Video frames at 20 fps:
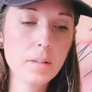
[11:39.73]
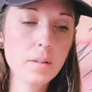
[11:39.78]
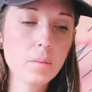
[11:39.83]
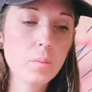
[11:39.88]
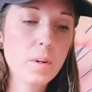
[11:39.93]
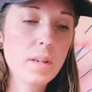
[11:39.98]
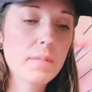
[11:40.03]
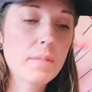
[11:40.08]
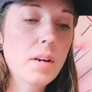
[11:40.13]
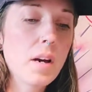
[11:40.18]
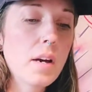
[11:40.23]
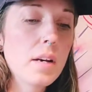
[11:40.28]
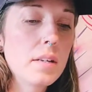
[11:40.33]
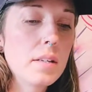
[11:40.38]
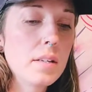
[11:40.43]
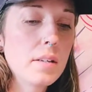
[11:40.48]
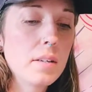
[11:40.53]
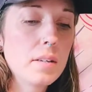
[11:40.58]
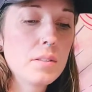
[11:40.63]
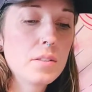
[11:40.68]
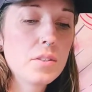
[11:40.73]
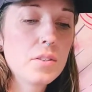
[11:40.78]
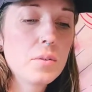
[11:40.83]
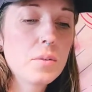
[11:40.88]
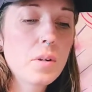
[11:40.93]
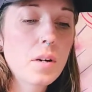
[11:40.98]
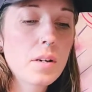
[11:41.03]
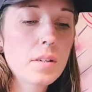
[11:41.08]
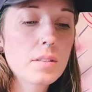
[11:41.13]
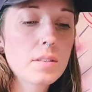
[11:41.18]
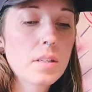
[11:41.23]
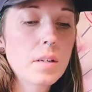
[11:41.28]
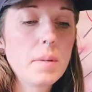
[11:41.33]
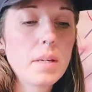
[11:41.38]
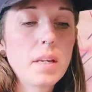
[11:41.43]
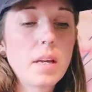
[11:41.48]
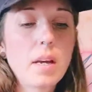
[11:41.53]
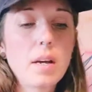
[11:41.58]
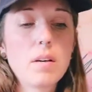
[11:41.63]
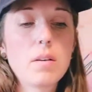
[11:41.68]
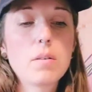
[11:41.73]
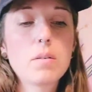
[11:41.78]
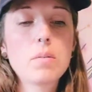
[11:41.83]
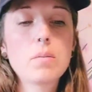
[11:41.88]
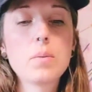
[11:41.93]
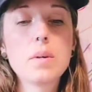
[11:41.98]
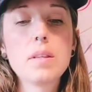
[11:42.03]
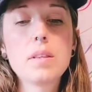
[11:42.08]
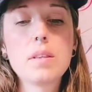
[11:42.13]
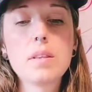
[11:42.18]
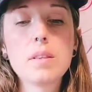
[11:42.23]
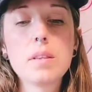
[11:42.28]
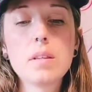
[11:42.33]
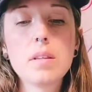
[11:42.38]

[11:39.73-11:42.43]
we've got two cards coming out with,